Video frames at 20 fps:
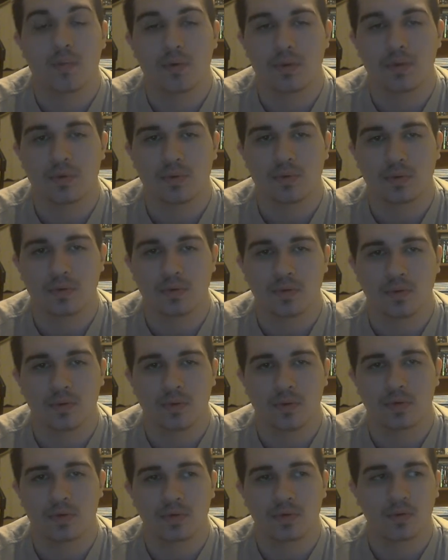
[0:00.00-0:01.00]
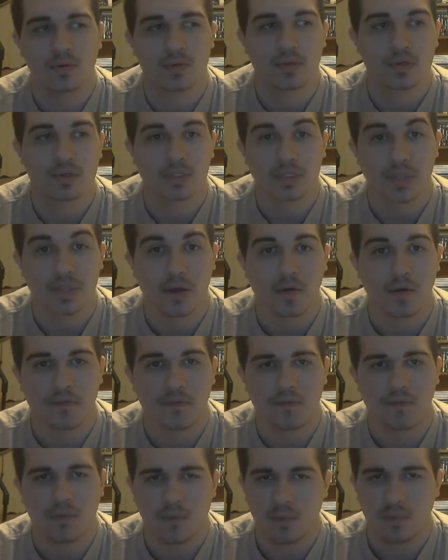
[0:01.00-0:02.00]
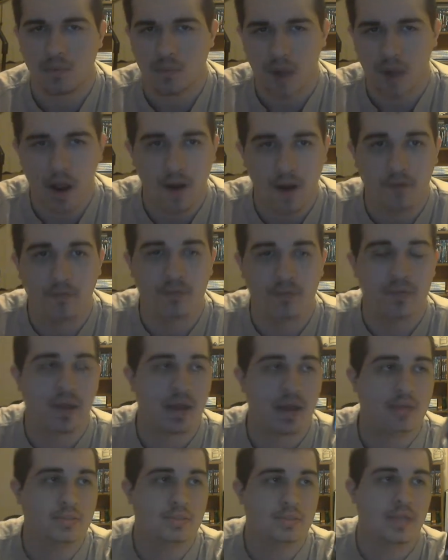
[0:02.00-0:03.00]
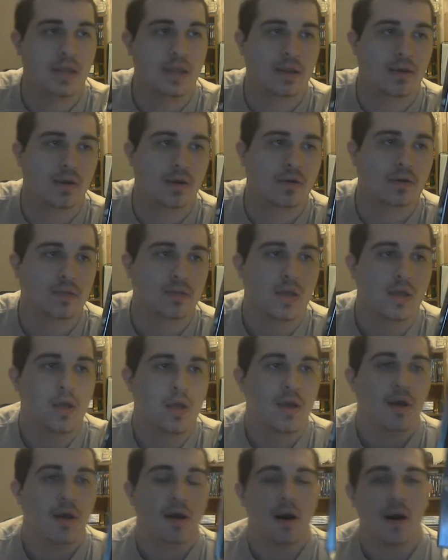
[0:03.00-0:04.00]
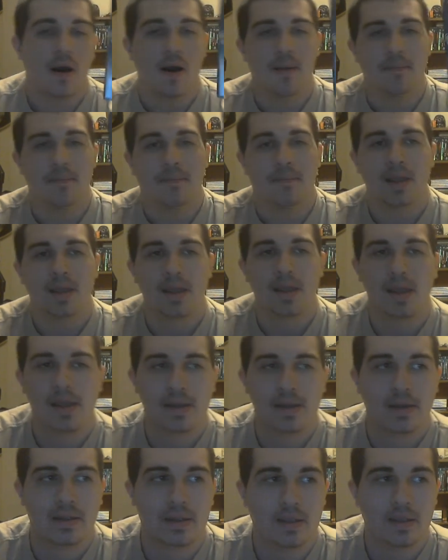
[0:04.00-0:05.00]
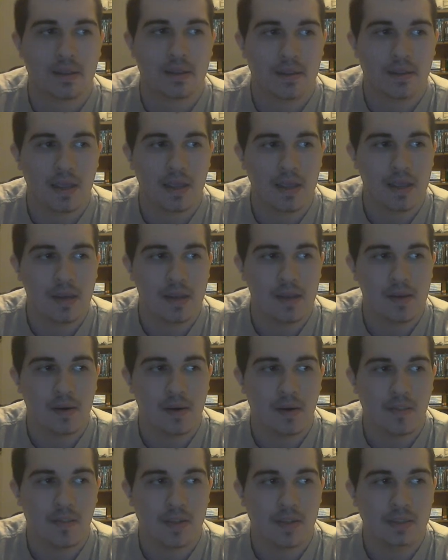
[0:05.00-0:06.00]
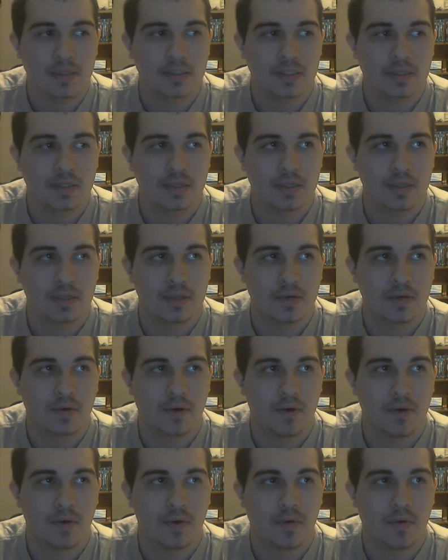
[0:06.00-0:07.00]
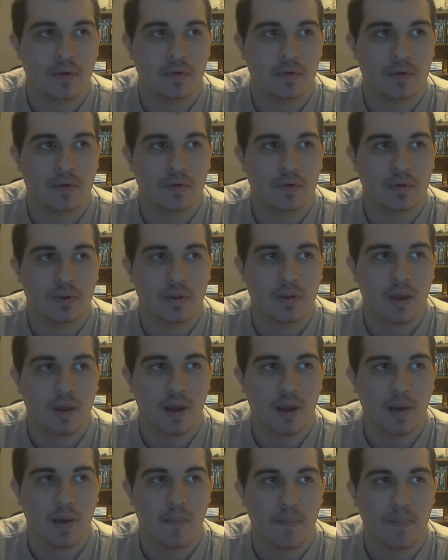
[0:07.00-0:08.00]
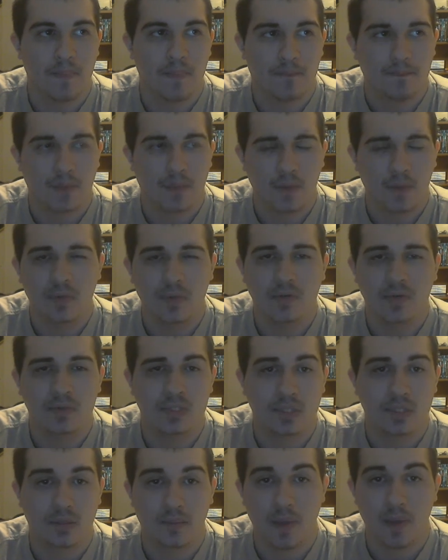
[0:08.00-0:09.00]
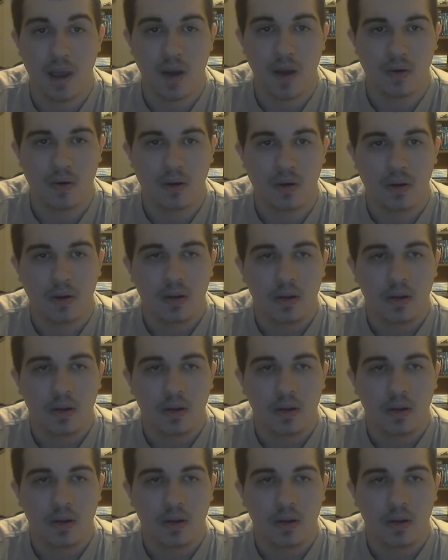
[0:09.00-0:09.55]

what you would do unto yourself, or however that saying goes. And they are basically, you know, abusing the power.